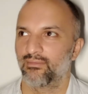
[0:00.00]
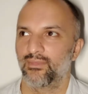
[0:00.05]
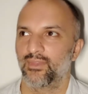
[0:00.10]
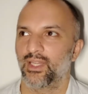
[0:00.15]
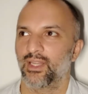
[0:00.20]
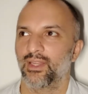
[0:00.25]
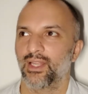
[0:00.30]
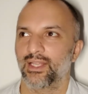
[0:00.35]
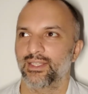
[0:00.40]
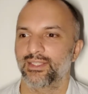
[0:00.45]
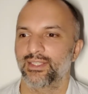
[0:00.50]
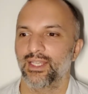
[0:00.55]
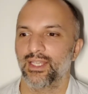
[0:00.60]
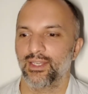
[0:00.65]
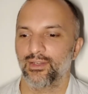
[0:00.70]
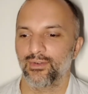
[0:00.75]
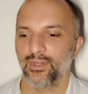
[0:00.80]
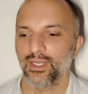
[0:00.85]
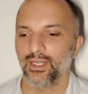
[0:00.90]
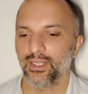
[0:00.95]
then that's it,
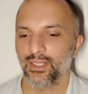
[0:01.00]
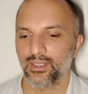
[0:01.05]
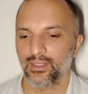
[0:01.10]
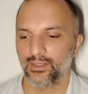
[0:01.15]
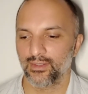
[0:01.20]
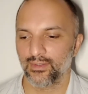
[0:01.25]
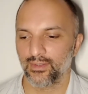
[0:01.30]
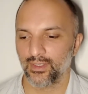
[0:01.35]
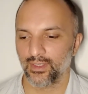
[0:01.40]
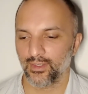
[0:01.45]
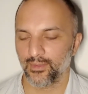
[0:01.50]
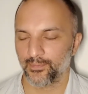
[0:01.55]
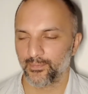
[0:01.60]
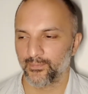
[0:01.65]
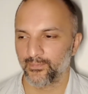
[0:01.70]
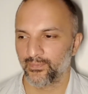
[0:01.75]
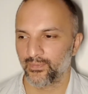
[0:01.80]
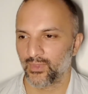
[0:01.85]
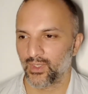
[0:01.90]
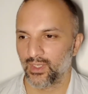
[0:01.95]
really, you know.
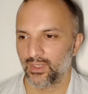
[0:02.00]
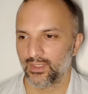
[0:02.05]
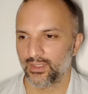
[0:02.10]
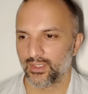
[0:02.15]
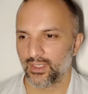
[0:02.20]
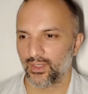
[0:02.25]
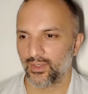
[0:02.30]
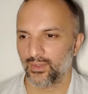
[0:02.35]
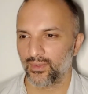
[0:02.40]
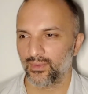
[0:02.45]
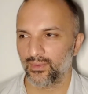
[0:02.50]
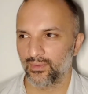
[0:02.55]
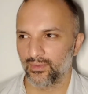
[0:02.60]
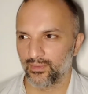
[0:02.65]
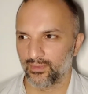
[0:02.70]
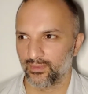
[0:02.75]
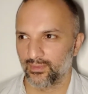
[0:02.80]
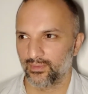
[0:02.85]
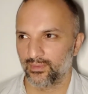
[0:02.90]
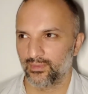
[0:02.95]
So,
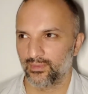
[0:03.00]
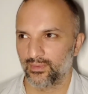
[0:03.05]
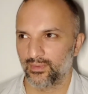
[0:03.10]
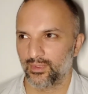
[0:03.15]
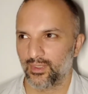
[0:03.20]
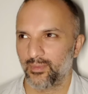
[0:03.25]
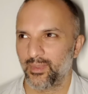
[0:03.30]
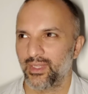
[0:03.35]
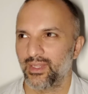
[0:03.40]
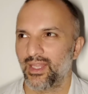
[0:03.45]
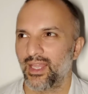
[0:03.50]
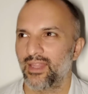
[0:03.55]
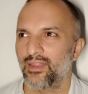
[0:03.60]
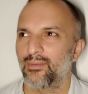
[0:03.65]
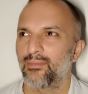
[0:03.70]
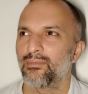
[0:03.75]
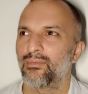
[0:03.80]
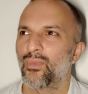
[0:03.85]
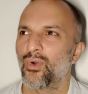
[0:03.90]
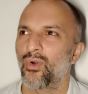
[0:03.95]
I mean, they're the
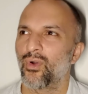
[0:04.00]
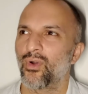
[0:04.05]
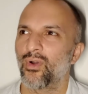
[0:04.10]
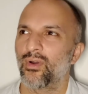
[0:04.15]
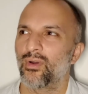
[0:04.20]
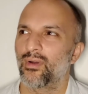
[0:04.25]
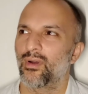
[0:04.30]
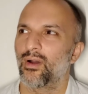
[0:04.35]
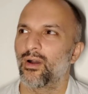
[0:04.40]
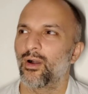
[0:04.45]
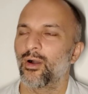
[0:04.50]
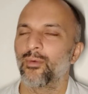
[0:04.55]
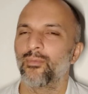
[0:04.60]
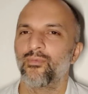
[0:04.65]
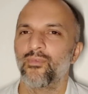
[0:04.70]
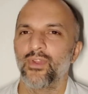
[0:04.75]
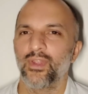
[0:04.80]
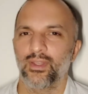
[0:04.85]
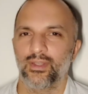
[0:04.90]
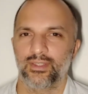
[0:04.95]
more
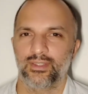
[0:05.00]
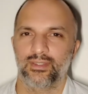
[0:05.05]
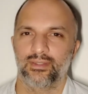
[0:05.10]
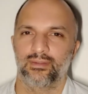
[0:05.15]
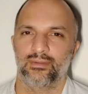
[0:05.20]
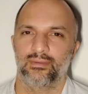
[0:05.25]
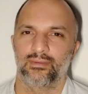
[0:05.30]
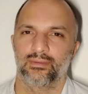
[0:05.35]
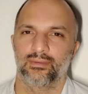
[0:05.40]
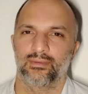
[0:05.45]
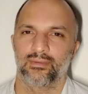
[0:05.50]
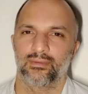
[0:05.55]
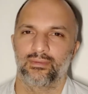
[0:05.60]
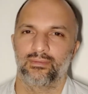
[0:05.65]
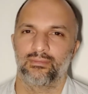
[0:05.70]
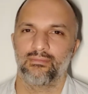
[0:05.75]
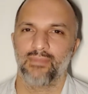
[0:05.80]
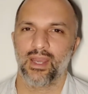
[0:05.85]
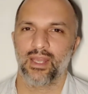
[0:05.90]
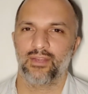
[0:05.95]
obvious
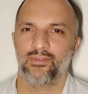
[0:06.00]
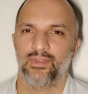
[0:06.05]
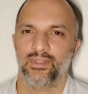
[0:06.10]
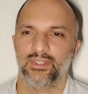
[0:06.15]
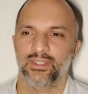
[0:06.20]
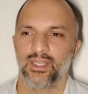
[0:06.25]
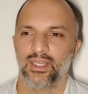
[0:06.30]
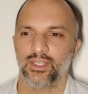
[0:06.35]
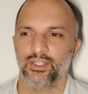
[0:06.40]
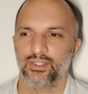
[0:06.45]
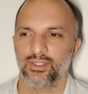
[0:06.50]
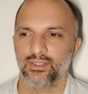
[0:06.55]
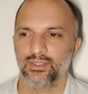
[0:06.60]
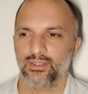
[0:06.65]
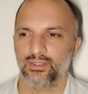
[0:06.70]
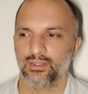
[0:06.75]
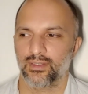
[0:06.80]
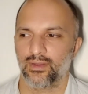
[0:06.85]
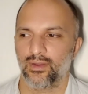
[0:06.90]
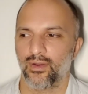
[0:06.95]

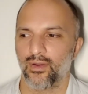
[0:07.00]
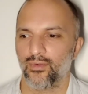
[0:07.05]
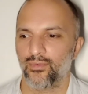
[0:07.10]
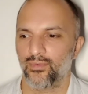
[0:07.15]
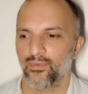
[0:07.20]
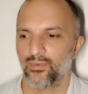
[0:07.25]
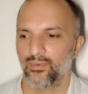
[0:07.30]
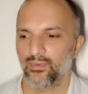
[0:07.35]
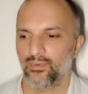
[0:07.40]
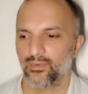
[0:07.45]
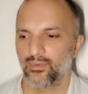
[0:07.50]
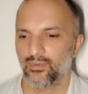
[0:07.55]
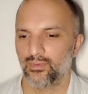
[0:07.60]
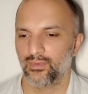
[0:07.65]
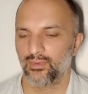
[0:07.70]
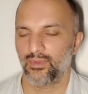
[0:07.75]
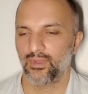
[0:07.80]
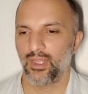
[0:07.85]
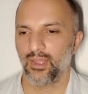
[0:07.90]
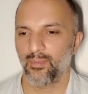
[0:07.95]
manifestations of
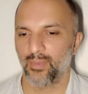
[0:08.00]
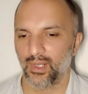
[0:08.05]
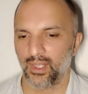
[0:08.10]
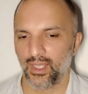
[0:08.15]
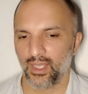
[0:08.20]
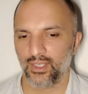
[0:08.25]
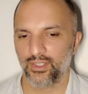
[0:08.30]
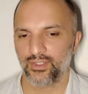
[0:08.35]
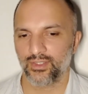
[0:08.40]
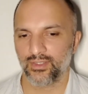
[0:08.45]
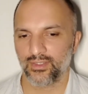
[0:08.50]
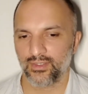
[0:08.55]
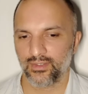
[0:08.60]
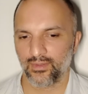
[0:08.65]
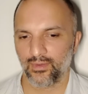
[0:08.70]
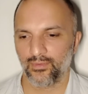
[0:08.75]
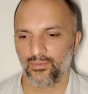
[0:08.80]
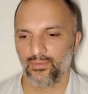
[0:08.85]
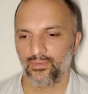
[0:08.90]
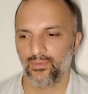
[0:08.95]
the implications
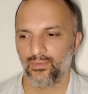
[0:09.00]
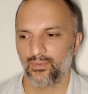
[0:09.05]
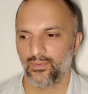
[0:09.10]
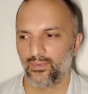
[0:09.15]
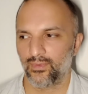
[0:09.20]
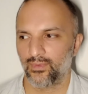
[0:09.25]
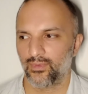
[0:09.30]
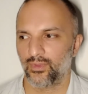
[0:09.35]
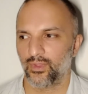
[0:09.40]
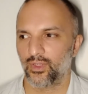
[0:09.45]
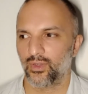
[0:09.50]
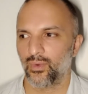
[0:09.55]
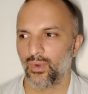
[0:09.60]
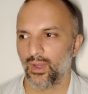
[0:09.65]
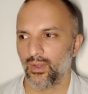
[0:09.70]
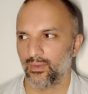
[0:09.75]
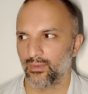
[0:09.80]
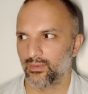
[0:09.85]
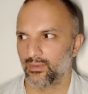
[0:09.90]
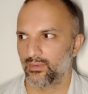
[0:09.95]
of the
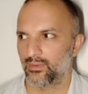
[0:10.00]
quote,